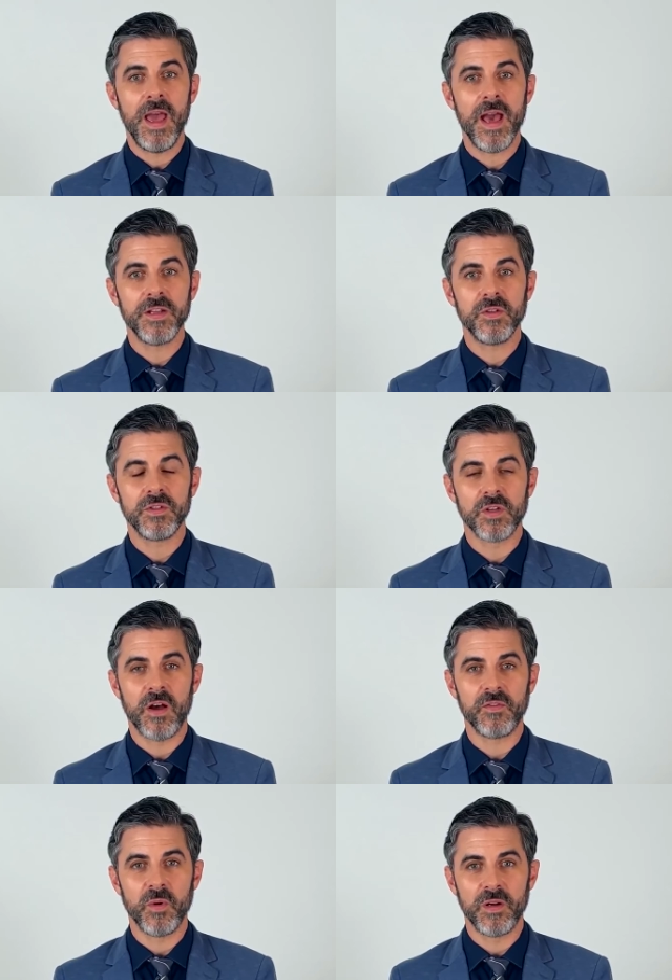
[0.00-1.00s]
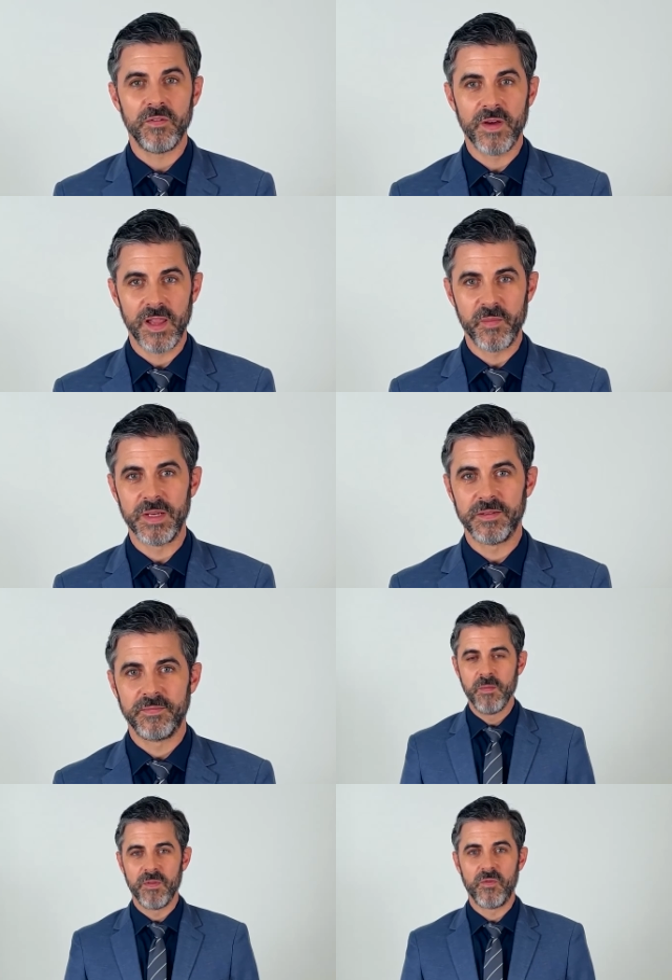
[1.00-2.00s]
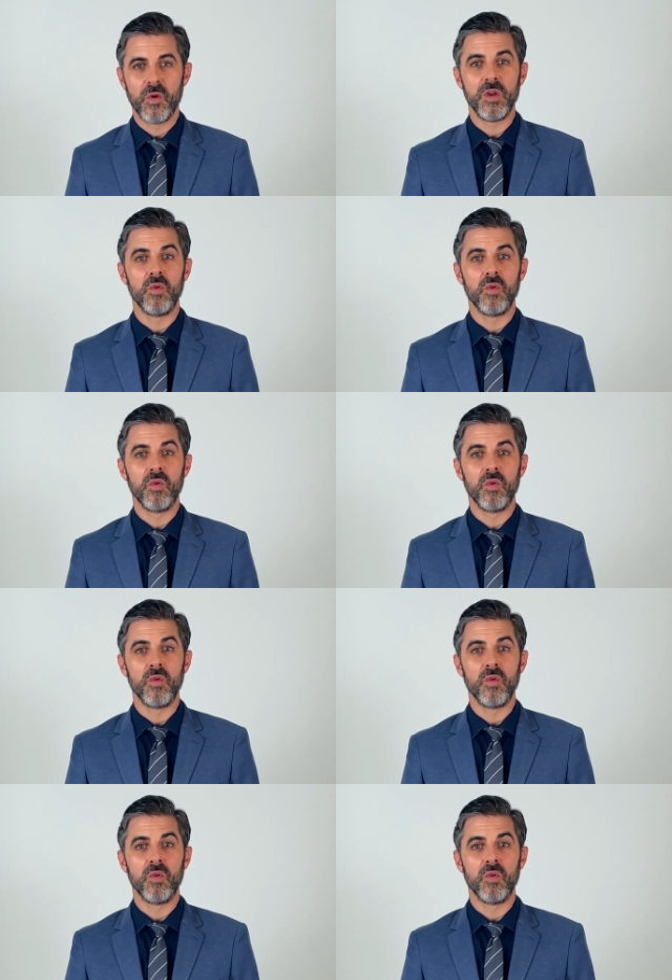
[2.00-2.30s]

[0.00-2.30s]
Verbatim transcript: agile software development. Before